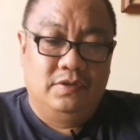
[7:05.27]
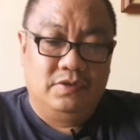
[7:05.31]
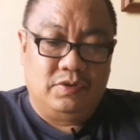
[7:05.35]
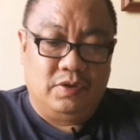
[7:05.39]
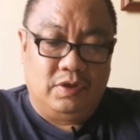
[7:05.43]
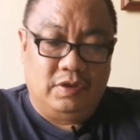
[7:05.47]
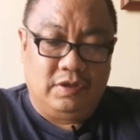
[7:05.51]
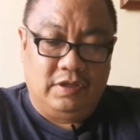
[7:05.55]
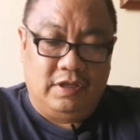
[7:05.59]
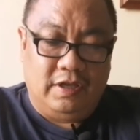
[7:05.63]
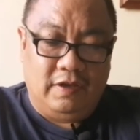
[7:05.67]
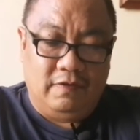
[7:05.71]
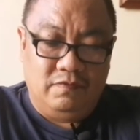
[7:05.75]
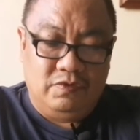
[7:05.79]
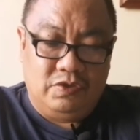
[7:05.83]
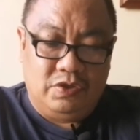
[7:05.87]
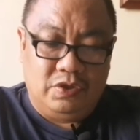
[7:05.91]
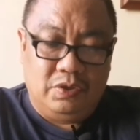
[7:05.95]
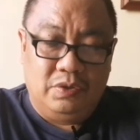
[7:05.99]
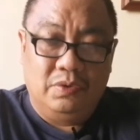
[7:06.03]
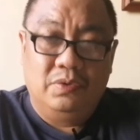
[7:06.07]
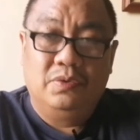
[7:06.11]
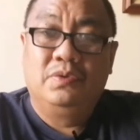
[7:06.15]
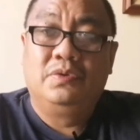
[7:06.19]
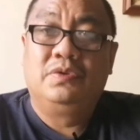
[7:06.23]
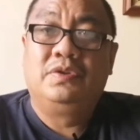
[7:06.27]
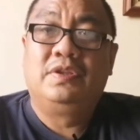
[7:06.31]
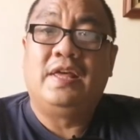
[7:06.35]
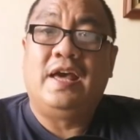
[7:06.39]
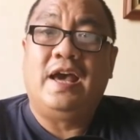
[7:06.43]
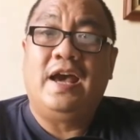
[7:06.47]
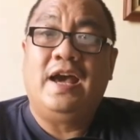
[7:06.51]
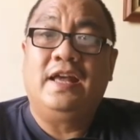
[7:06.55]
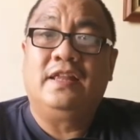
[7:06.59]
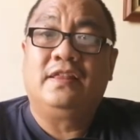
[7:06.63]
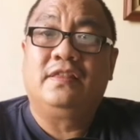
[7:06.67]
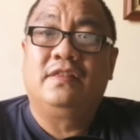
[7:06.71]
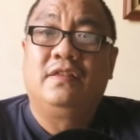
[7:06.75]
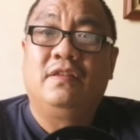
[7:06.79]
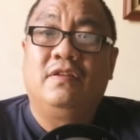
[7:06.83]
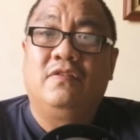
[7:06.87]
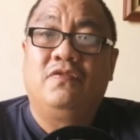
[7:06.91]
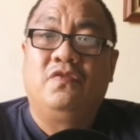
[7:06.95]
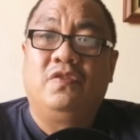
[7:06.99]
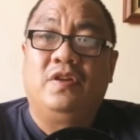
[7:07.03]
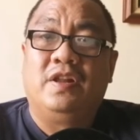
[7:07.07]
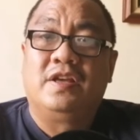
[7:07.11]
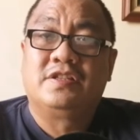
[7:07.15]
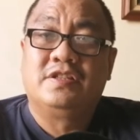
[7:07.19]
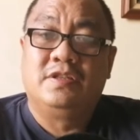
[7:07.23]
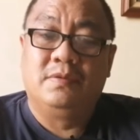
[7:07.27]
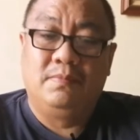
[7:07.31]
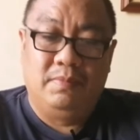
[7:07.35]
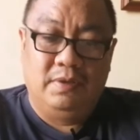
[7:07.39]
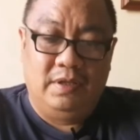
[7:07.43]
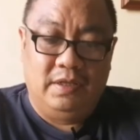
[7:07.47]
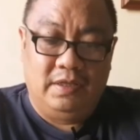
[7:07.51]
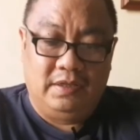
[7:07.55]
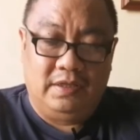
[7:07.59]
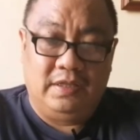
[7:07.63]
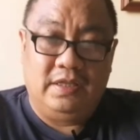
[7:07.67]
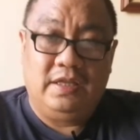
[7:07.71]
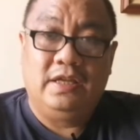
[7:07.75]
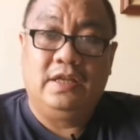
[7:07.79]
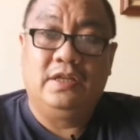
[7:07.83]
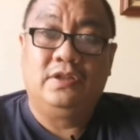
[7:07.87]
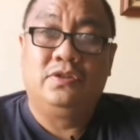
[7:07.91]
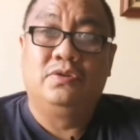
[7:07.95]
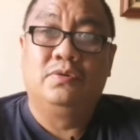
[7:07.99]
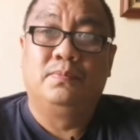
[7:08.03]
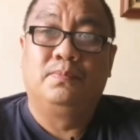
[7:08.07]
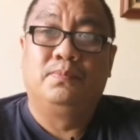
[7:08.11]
so it gives you that flexibility